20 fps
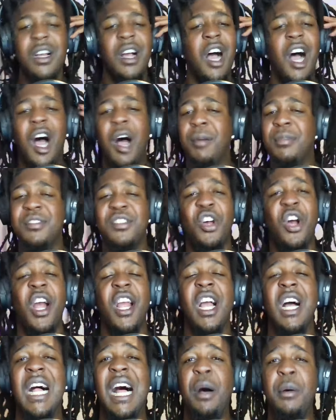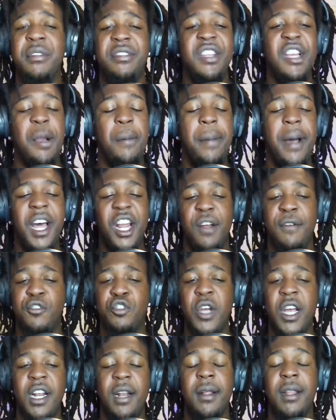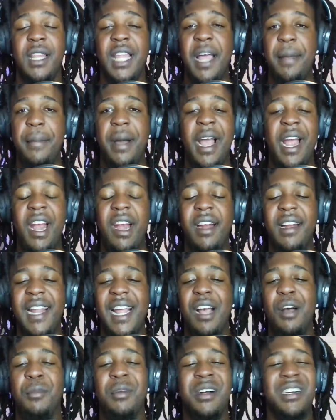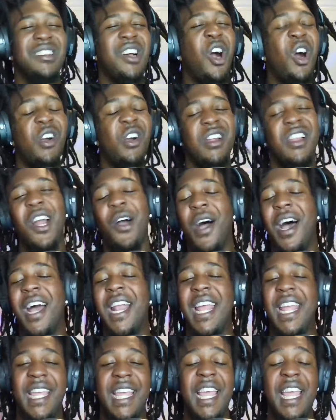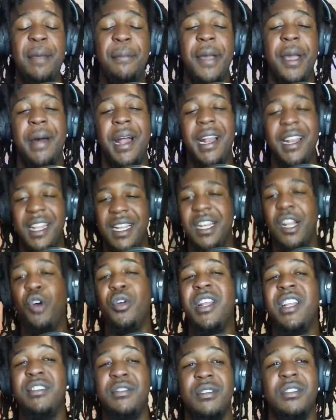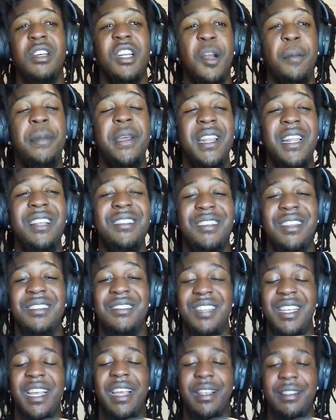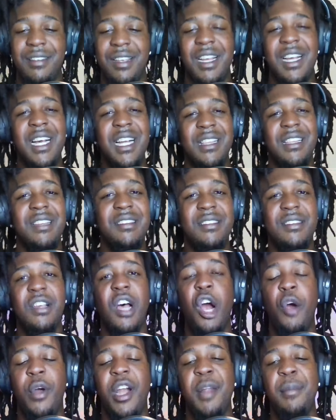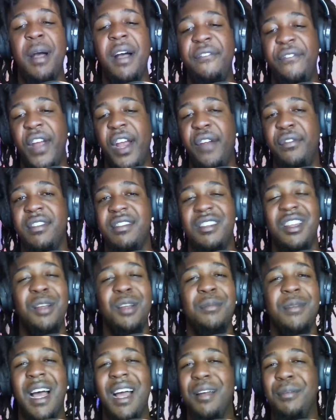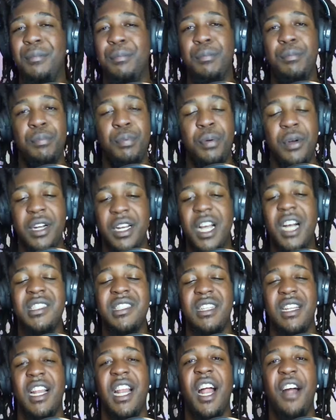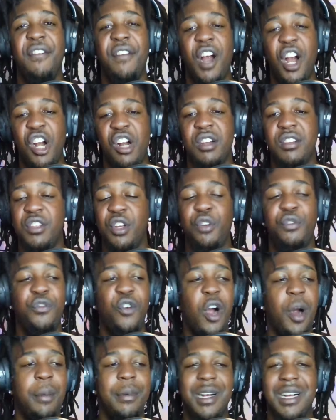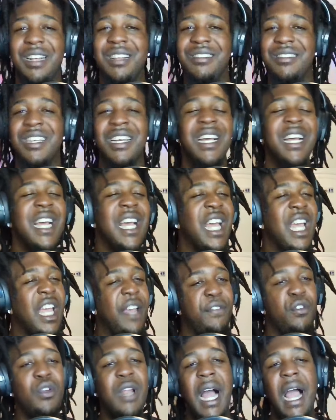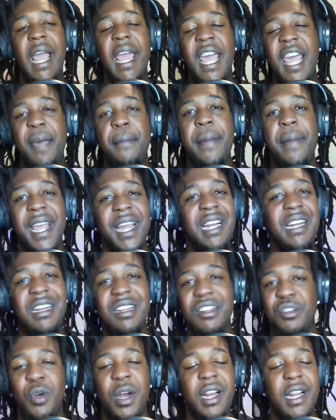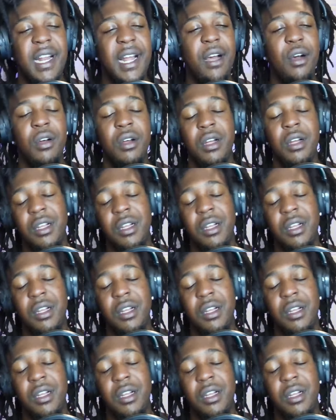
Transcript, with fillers: I'm sorry, y'all. I was in a battle of trying to let my hair down because I already know how they get, man. But I didn't know this was going to be this intense. This is already my favorite Slipknot production that I've heard so far, because if you're not headbanging to this right now,